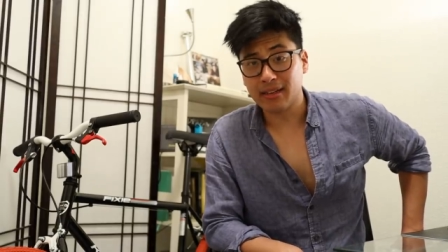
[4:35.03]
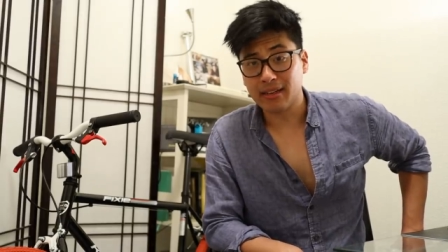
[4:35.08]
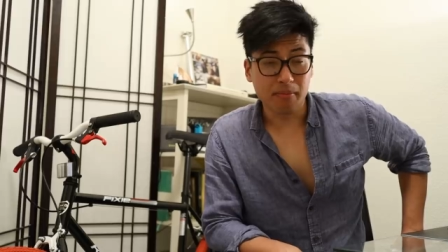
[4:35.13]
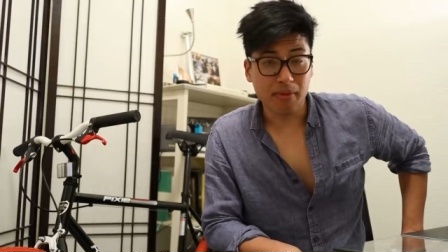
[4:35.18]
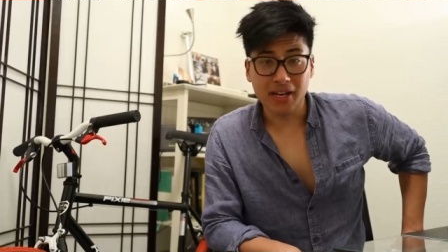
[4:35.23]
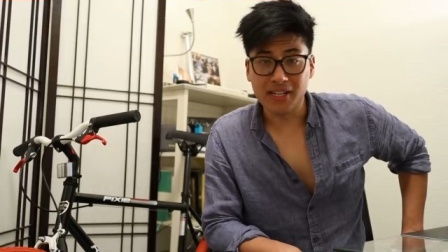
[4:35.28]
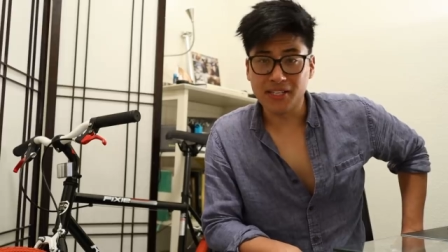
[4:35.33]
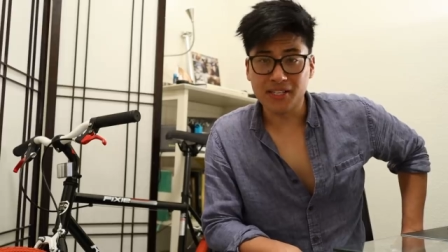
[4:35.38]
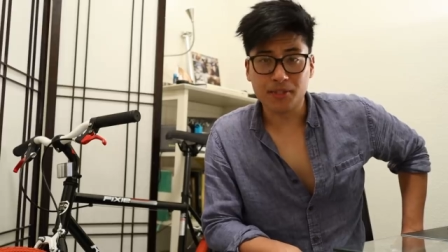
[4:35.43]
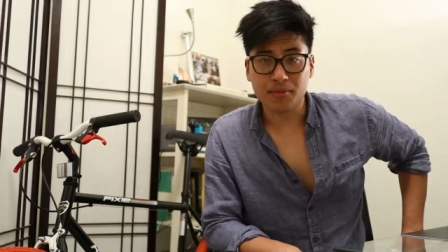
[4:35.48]
It
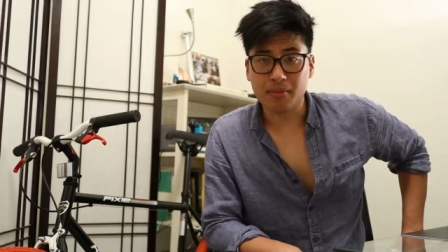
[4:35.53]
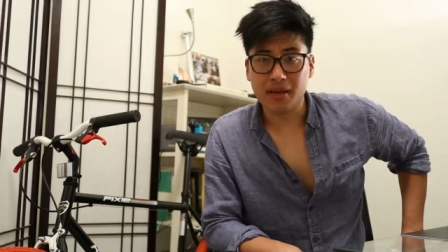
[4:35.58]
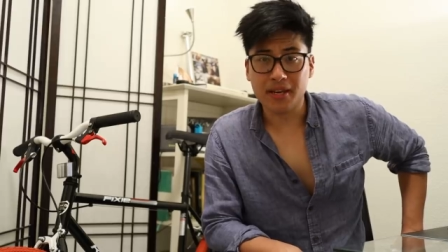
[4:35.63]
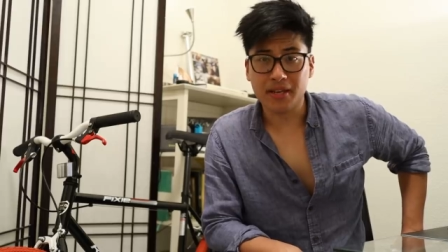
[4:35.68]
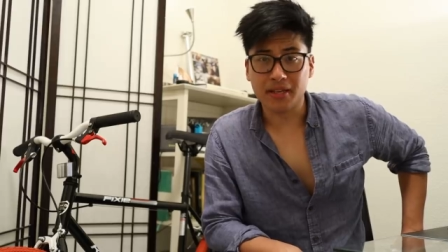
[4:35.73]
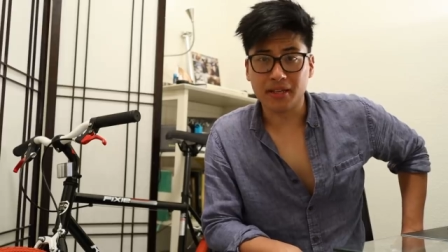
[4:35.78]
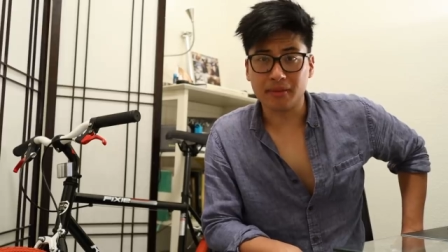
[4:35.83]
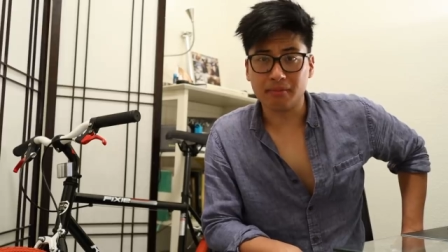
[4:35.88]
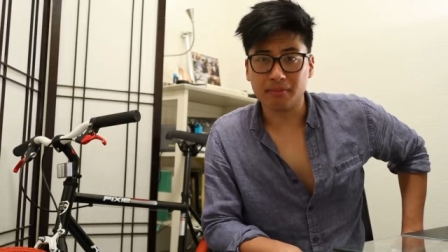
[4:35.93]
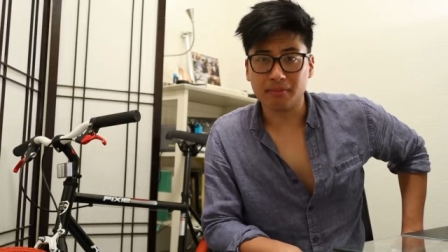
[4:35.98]
might just
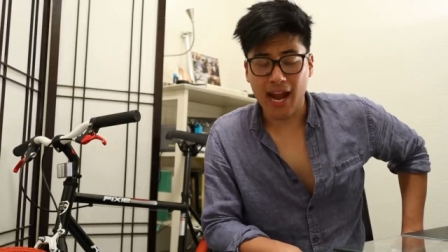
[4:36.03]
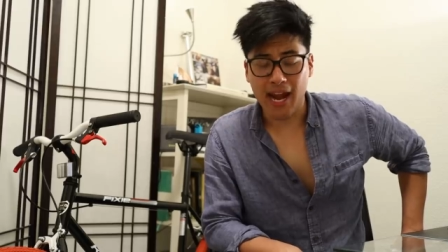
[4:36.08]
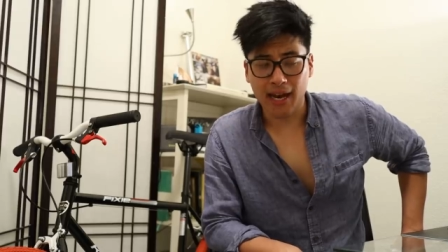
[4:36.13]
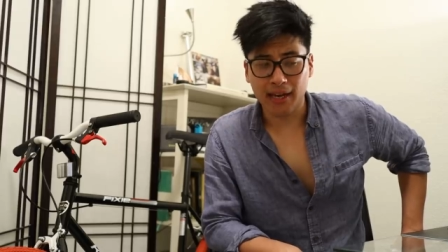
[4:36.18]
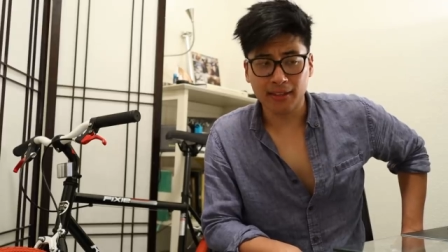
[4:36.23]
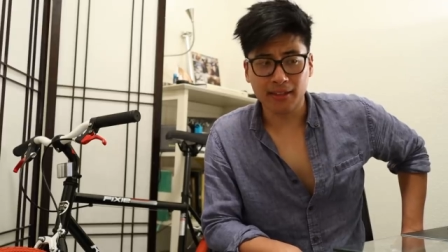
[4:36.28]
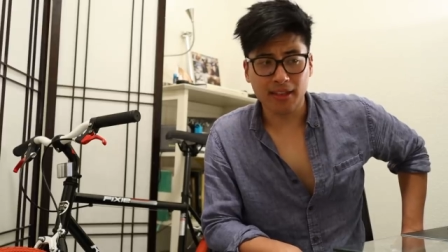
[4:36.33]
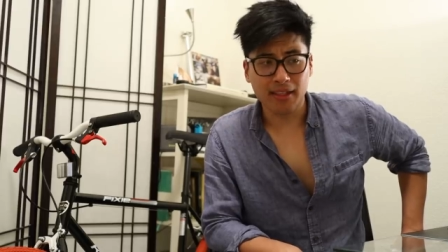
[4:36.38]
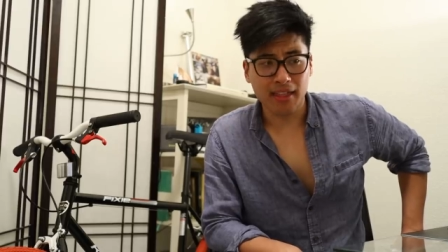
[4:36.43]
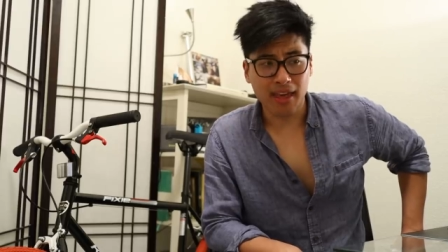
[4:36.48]
make it,
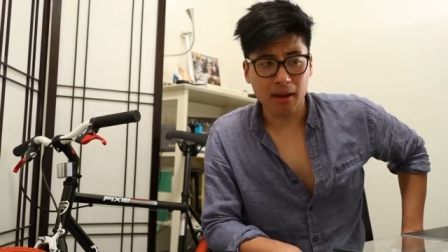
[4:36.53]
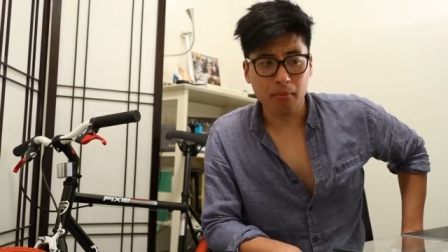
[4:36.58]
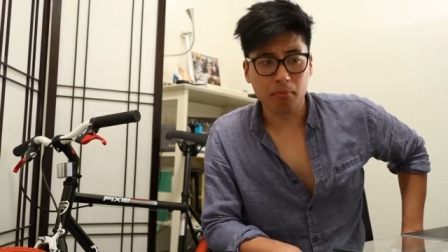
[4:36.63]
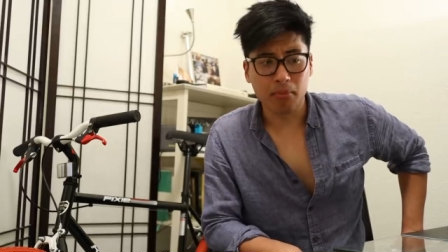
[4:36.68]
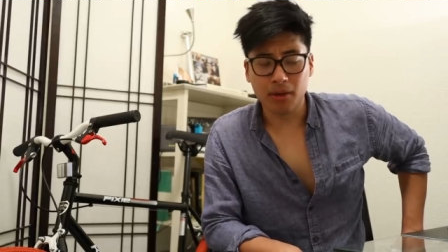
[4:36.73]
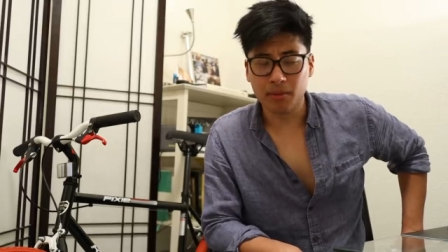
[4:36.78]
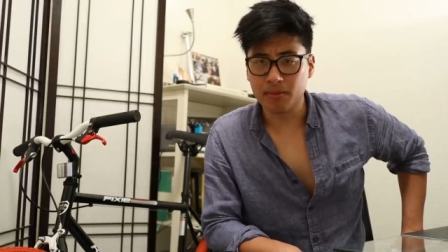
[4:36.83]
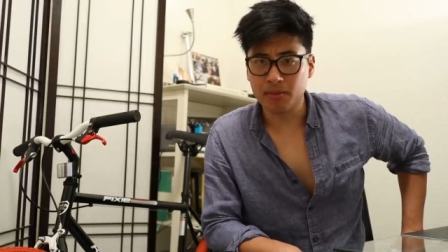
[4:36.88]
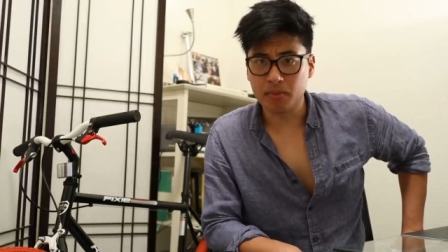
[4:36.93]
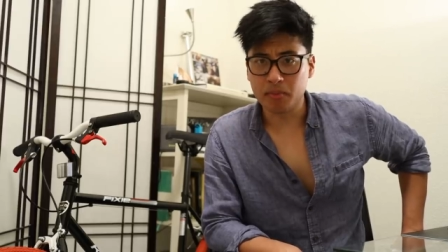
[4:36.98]
and that
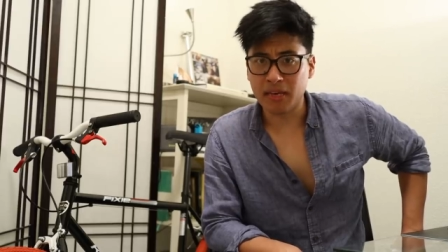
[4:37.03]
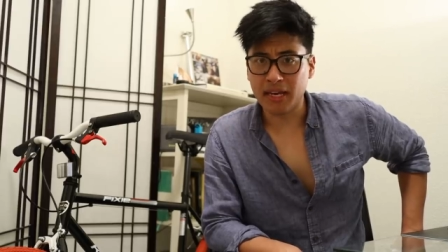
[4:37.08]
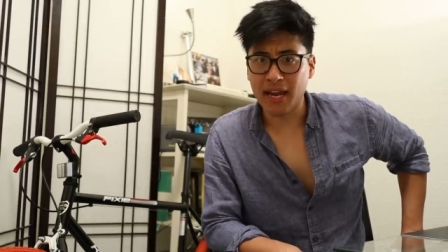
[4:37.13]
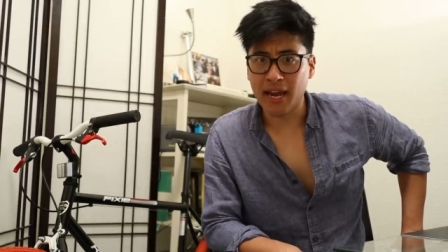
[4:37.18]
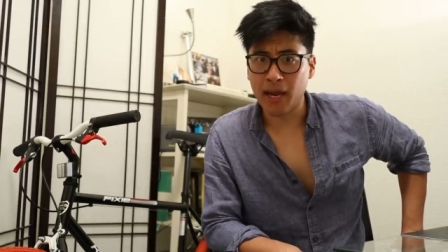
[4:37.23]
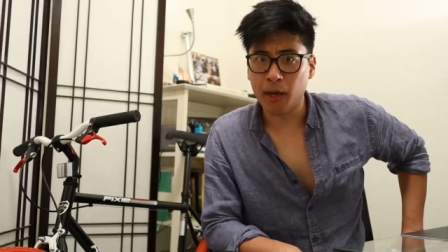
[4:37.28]
bums me